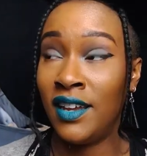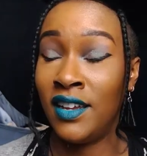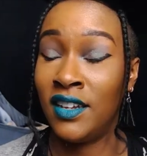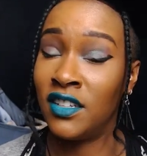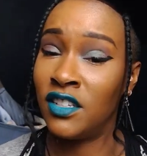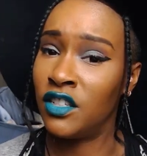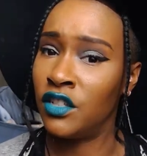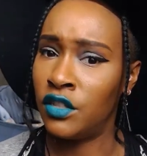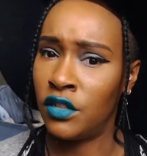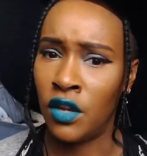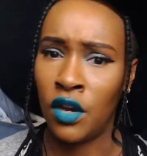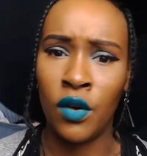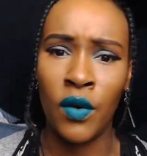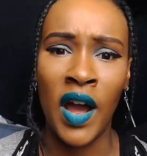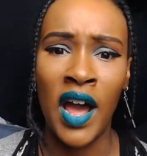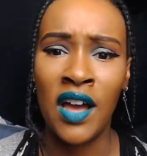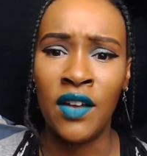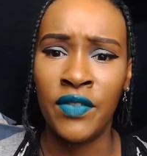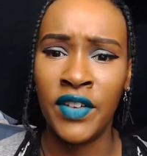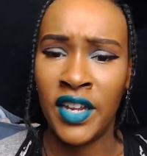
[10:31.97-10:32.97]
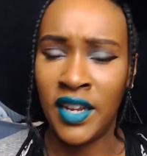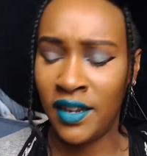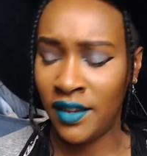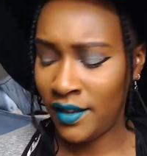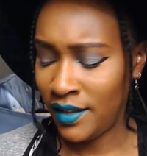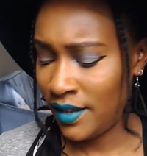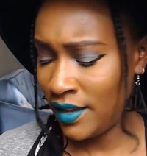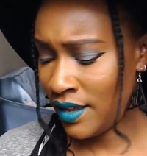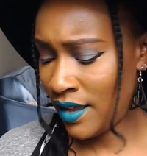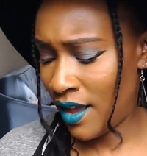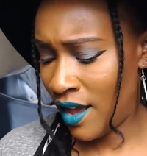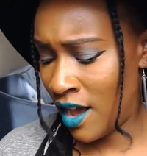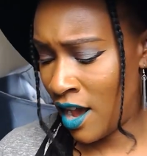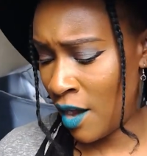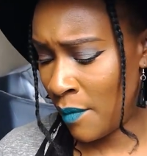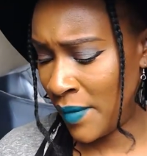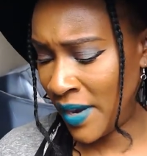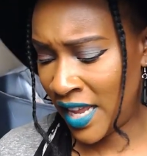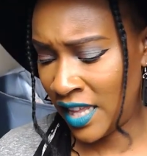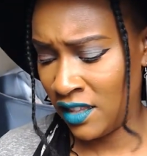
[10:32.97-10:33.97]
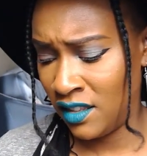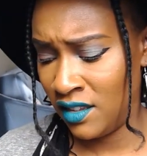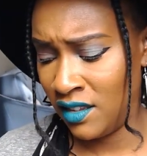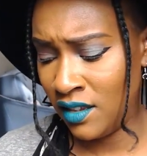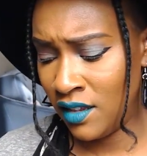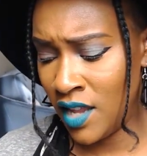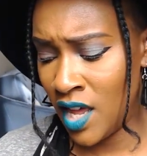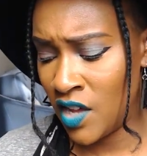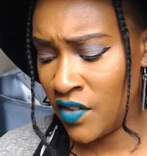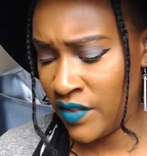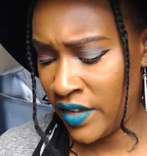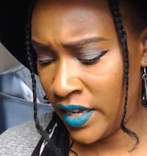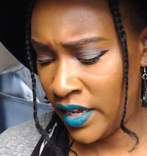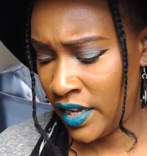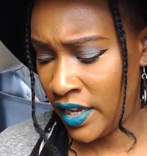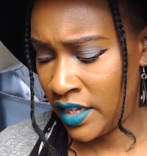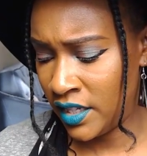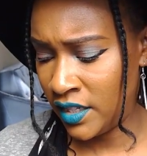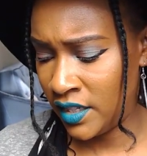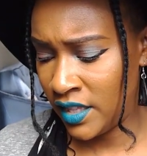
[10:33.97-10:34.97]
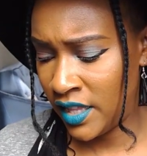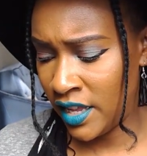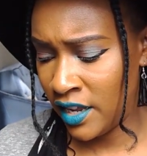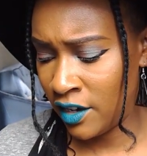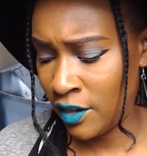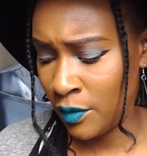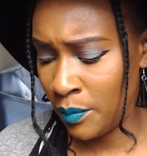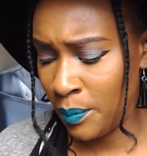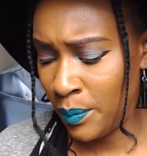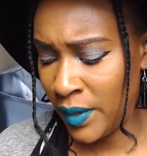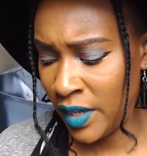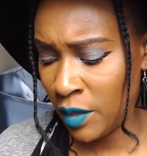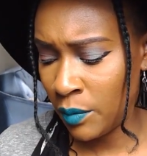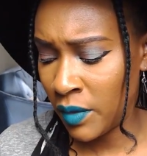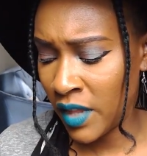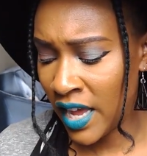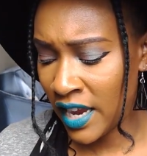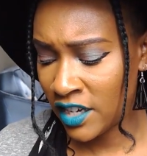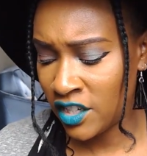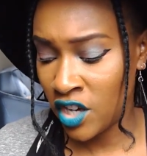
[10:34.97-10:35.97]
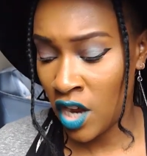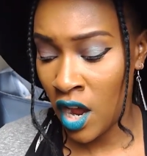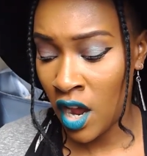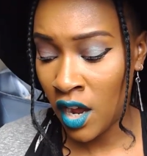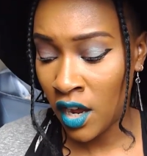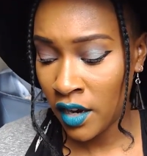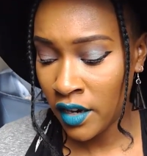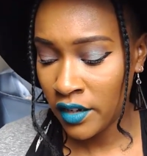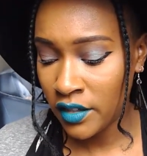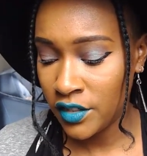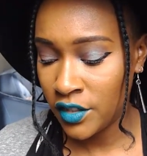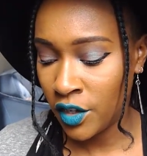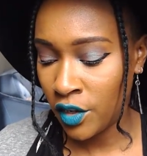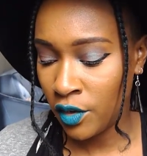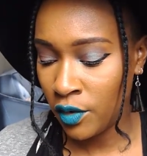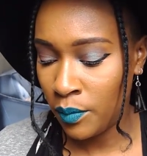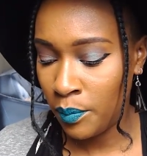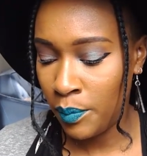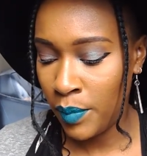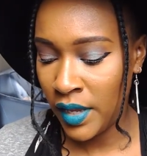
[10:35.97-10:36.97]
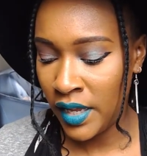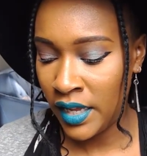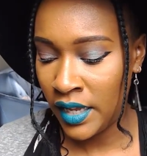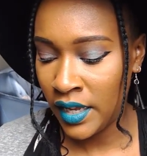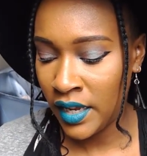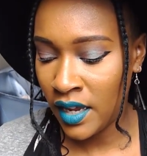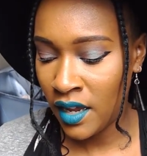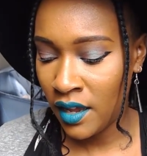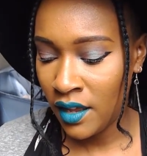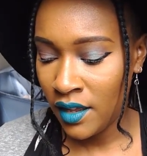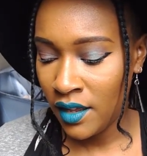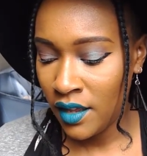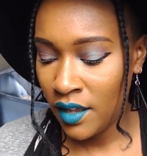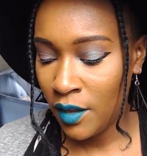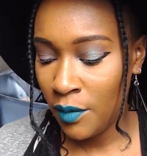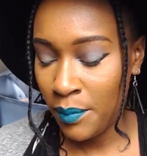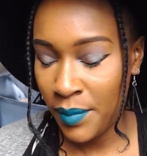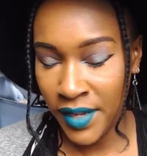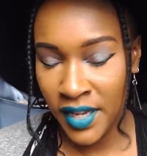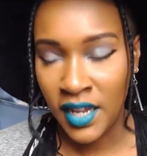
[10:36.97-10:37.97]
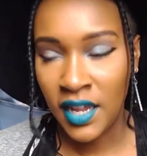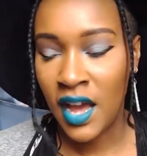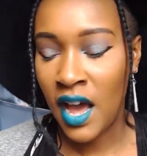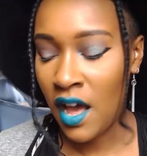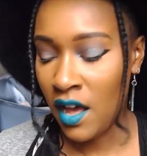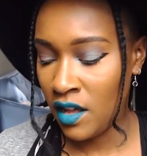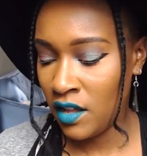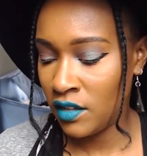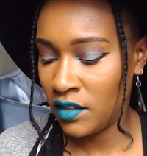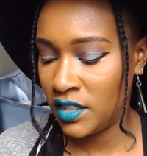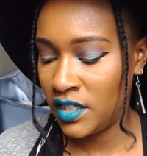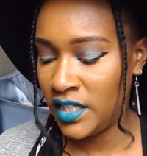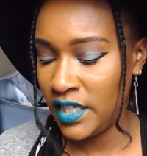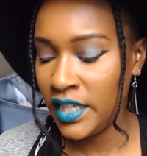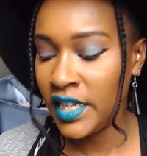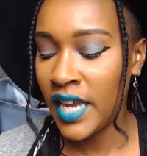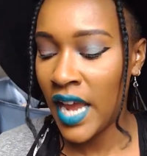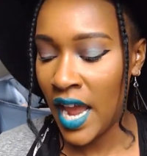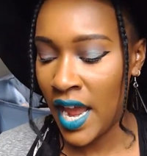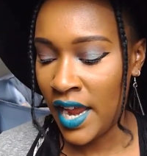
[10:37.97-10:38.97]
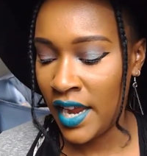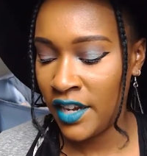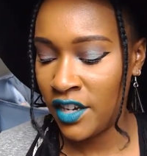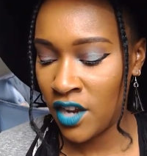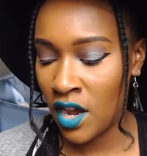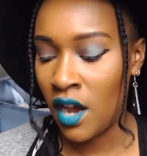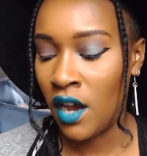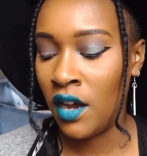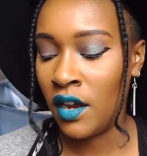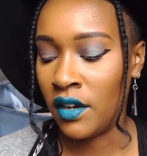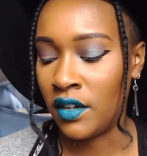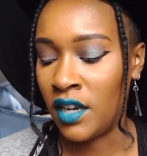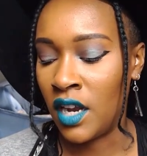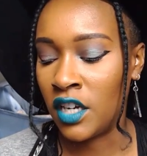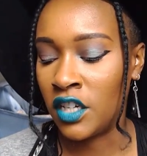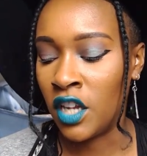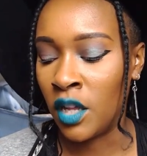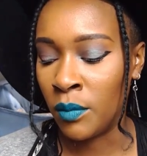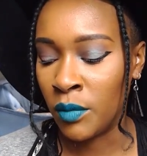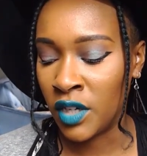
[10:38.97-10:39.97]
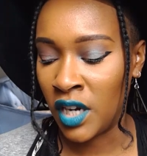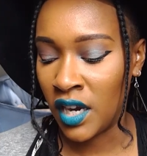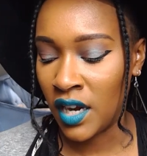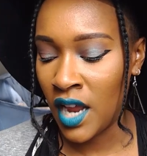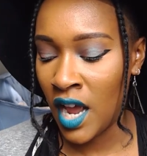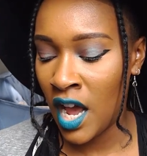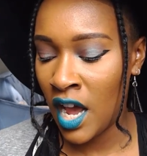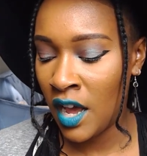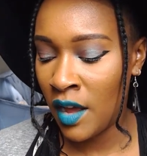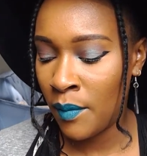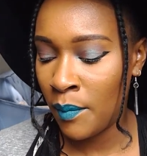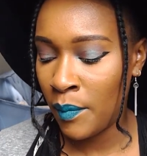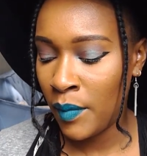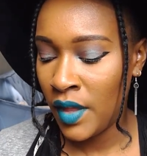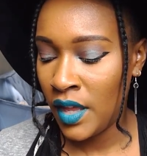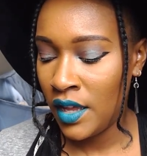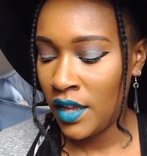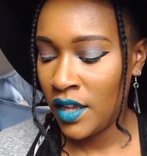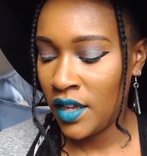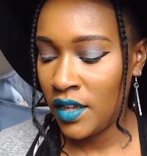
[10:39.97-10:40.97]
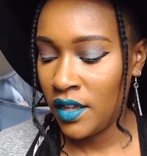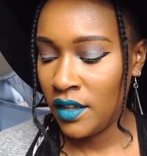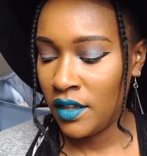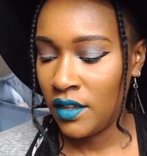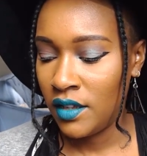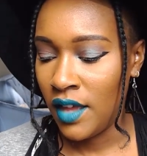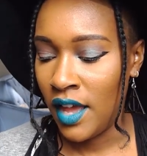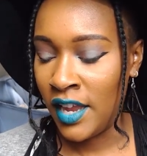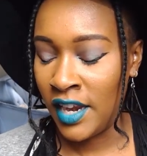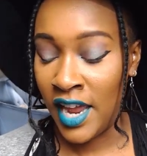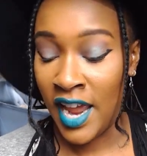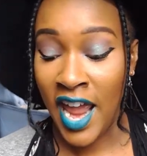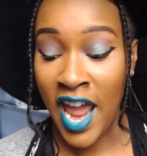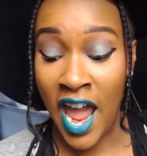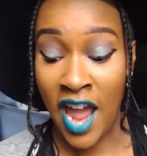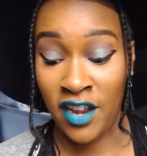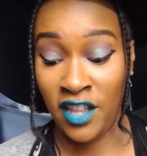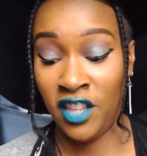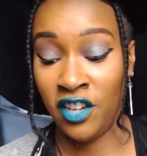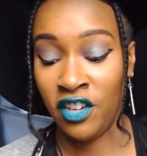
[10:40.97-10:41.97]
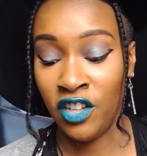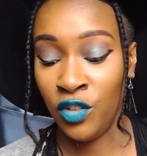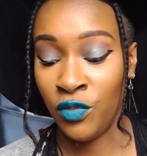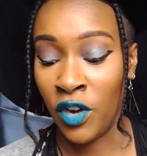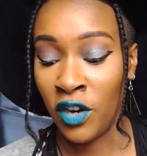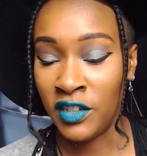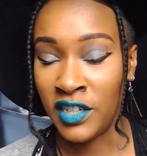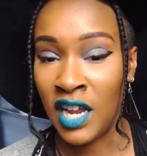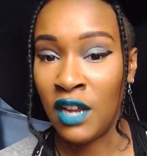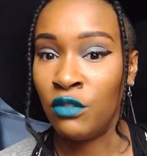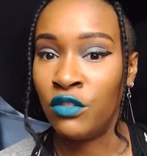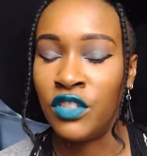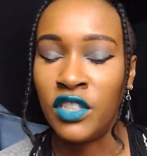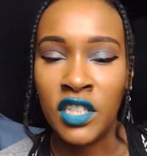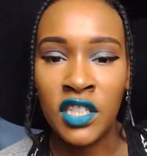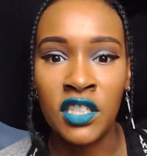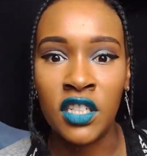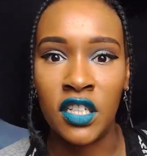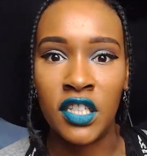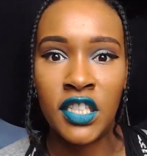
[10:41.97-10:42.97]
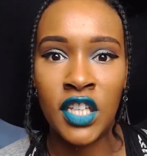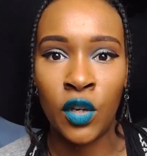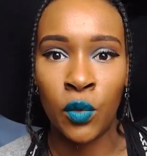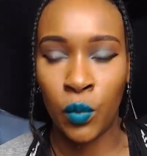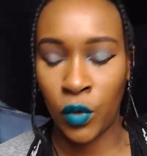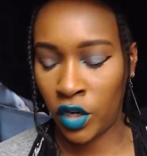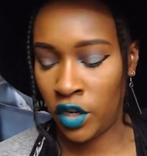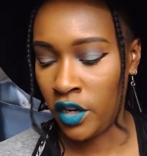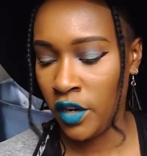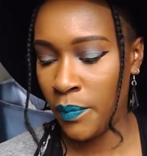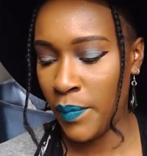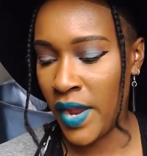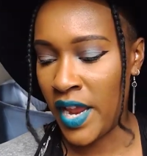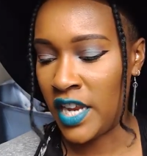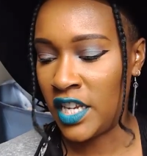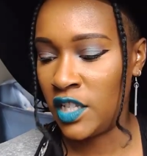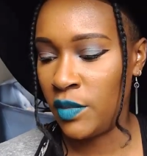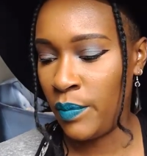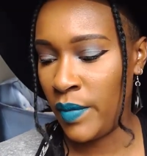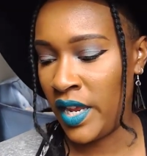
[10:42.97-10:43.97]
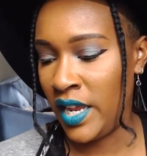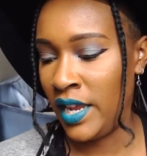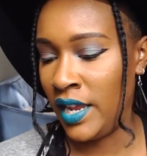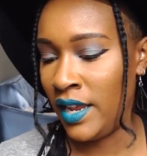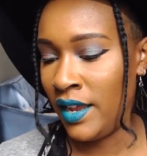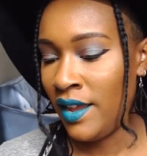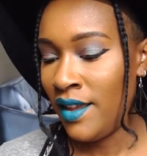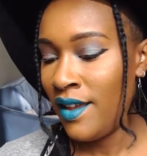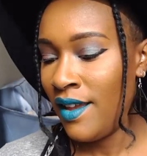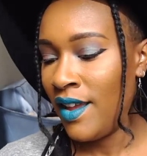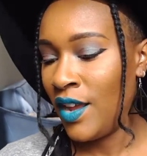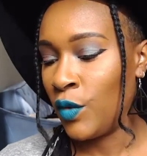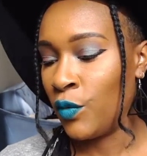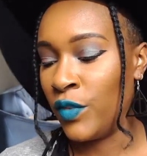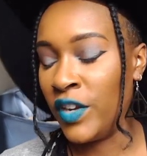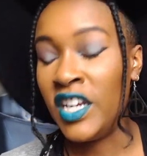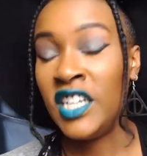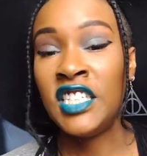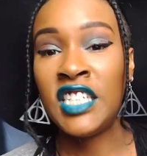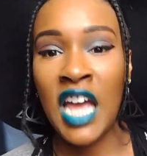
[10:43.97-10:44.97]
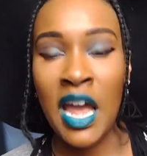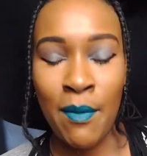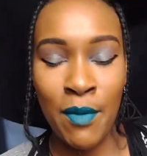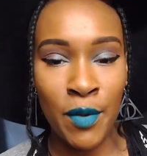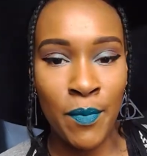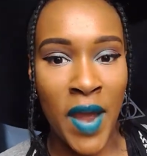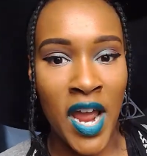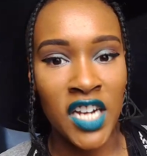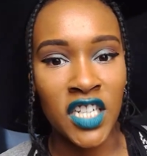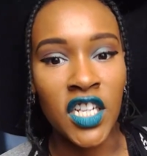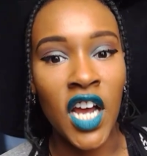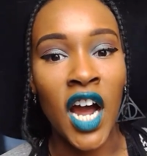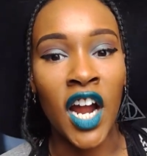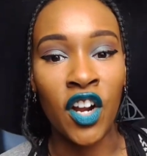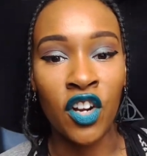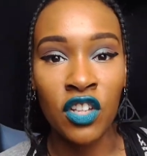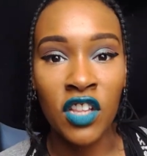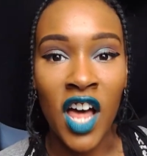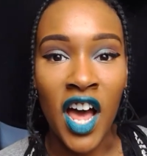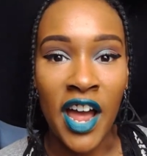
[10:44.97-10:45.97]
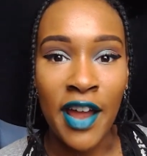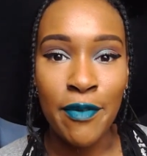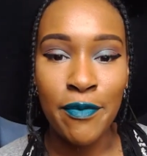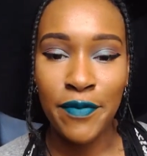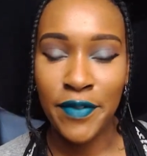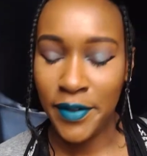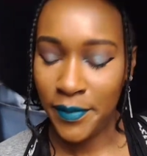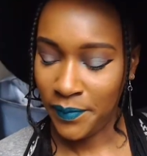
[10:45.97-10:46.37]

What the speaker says: It's so heavy, and I love it. They're Big Black Dog, so big BLCK dog.tumblr.com. And I literally wrote down, Jesus, their work makes me re-examine my entire life.